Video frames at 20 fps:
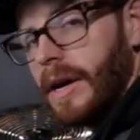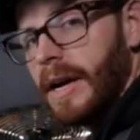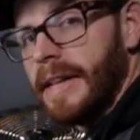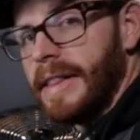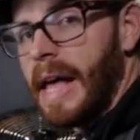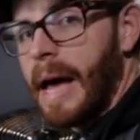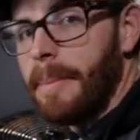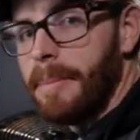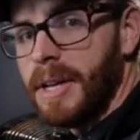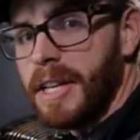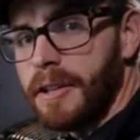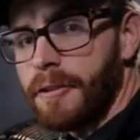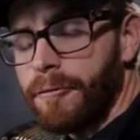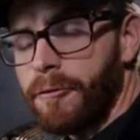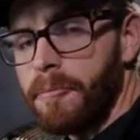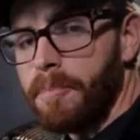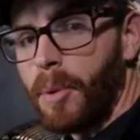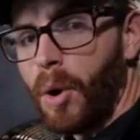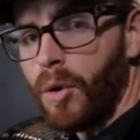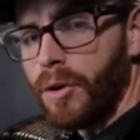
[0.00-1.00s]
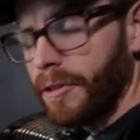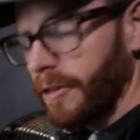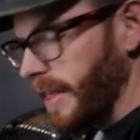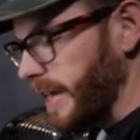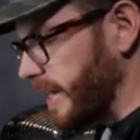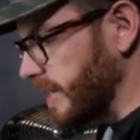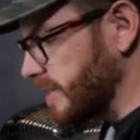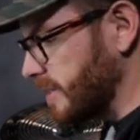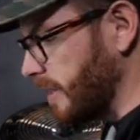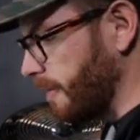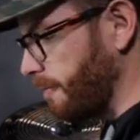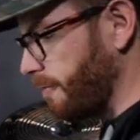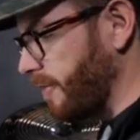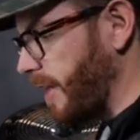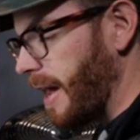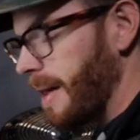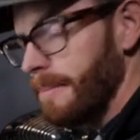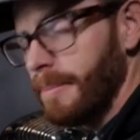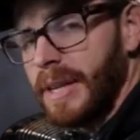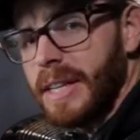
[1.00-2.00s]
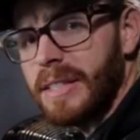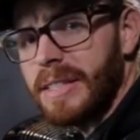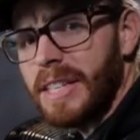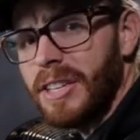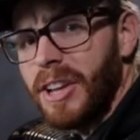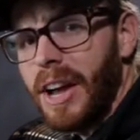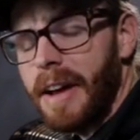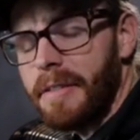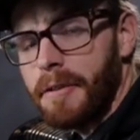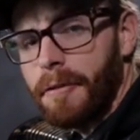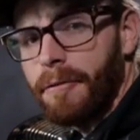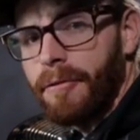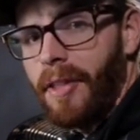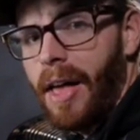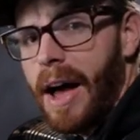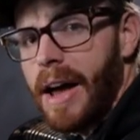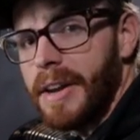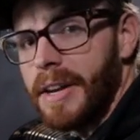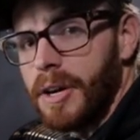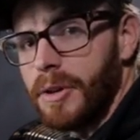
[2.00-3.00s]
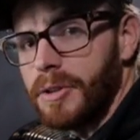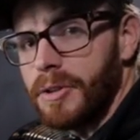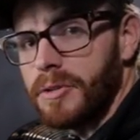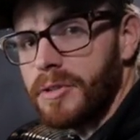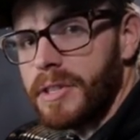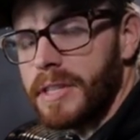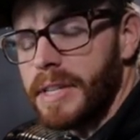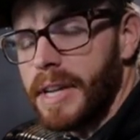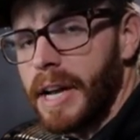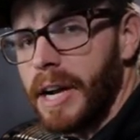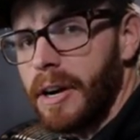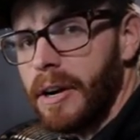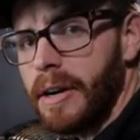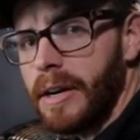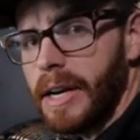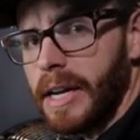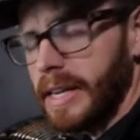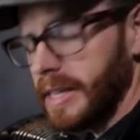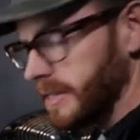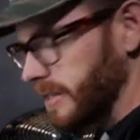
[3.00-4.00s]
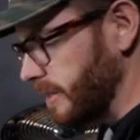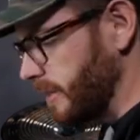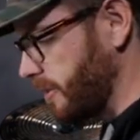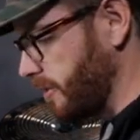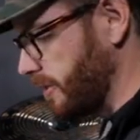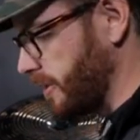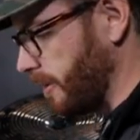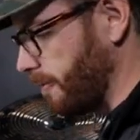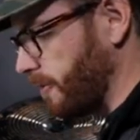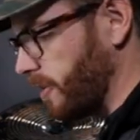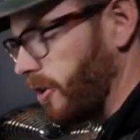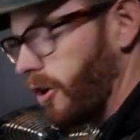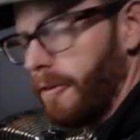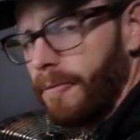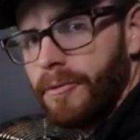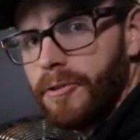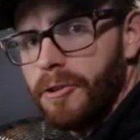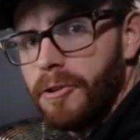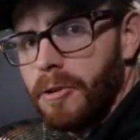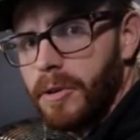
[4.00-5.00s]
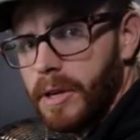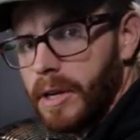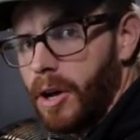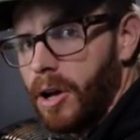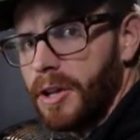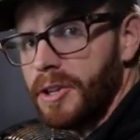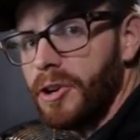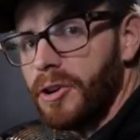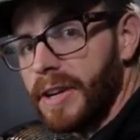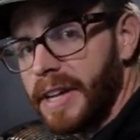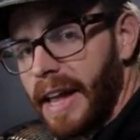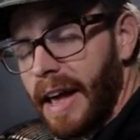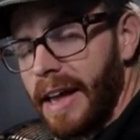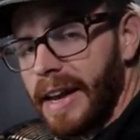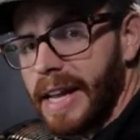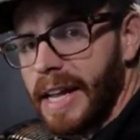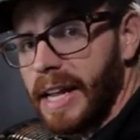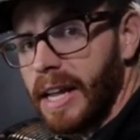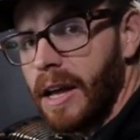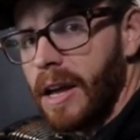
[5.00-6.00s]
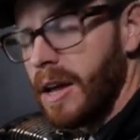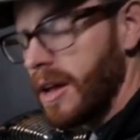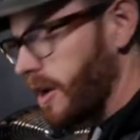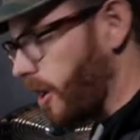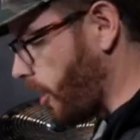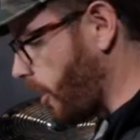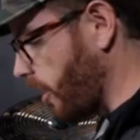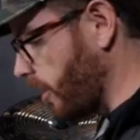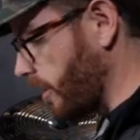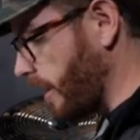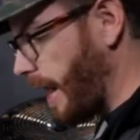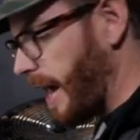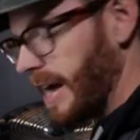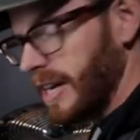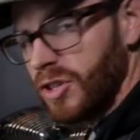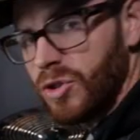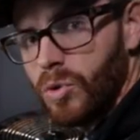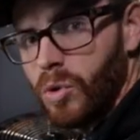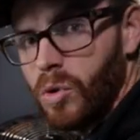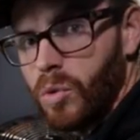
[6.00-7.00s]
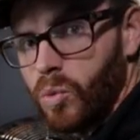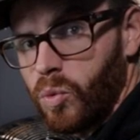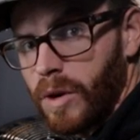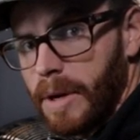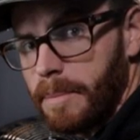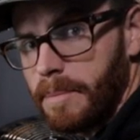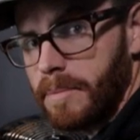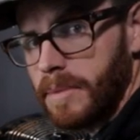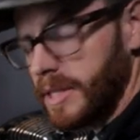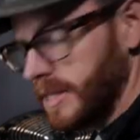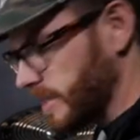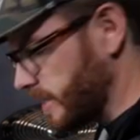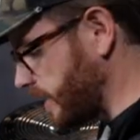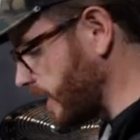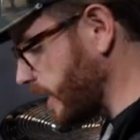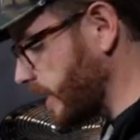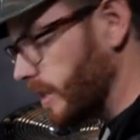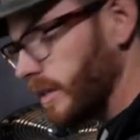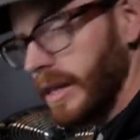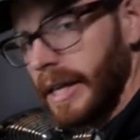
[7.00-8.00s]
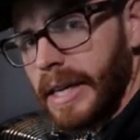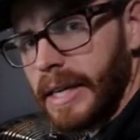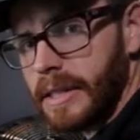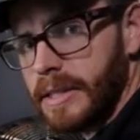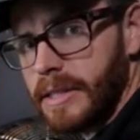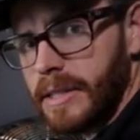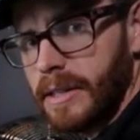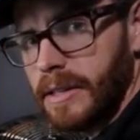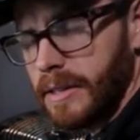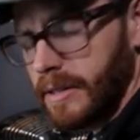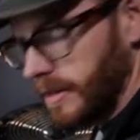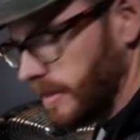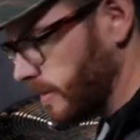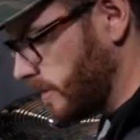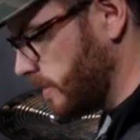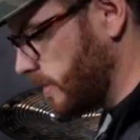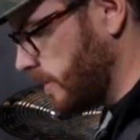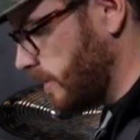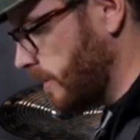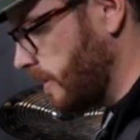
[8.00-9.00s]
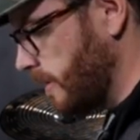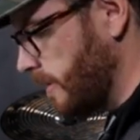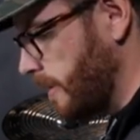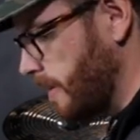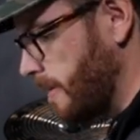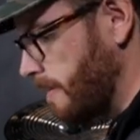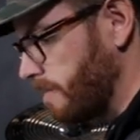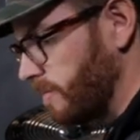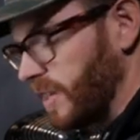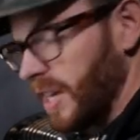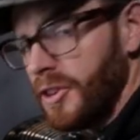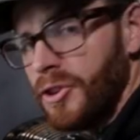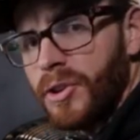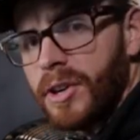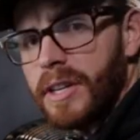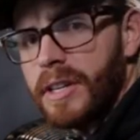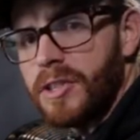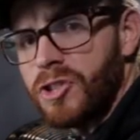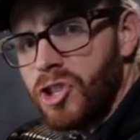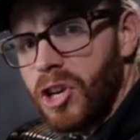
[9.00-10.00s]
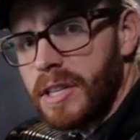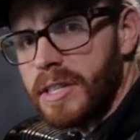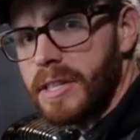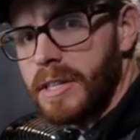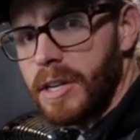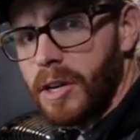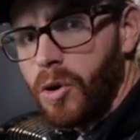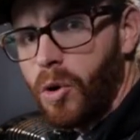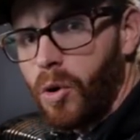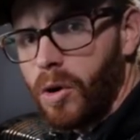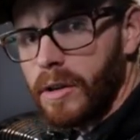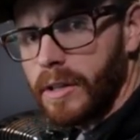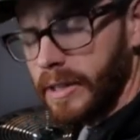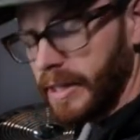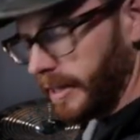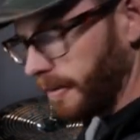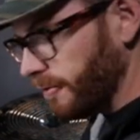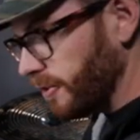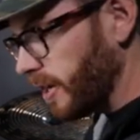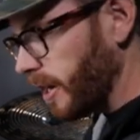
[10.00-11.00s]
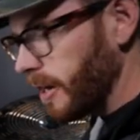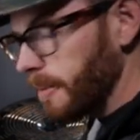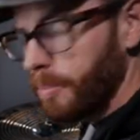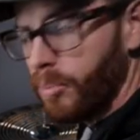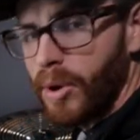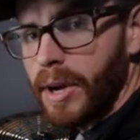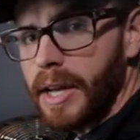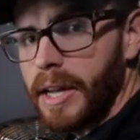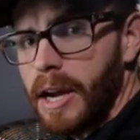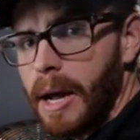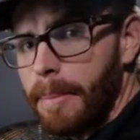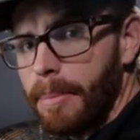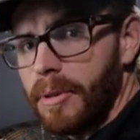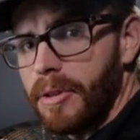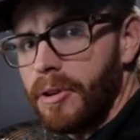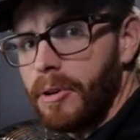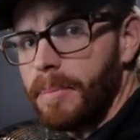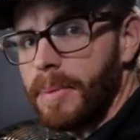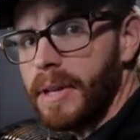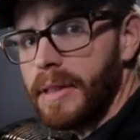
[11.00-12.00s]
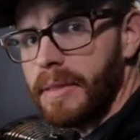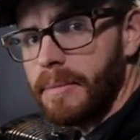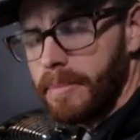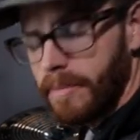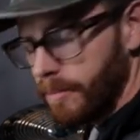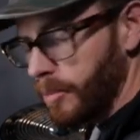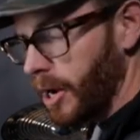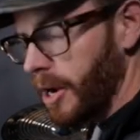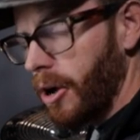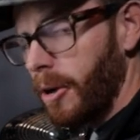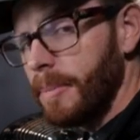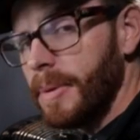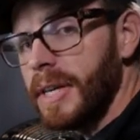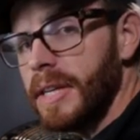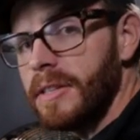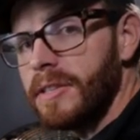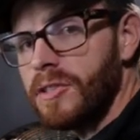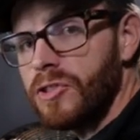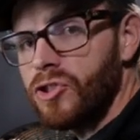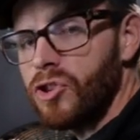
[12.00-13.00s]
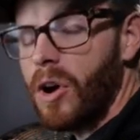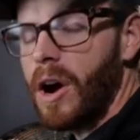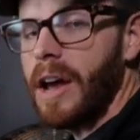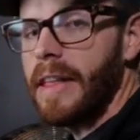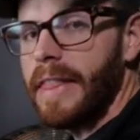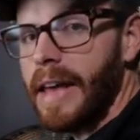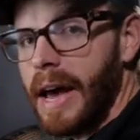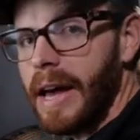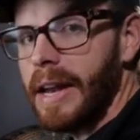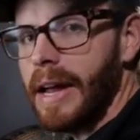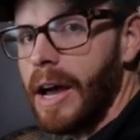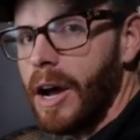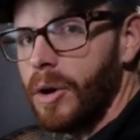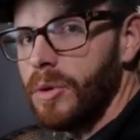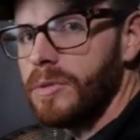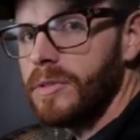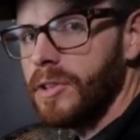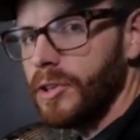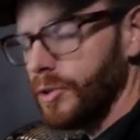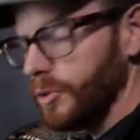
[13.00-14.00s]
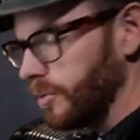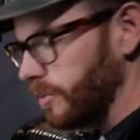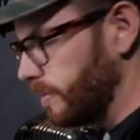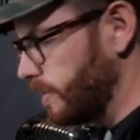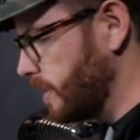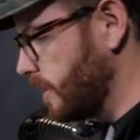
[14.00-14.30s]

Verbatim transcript: And that means for both legs. If that means that you have to flatten out your snare and it's a little difficult for you and all you're getting are actual rim stick clicks, then you can adjust it accordingly. If you gotta bring it up a little bit, by all means, try that out too.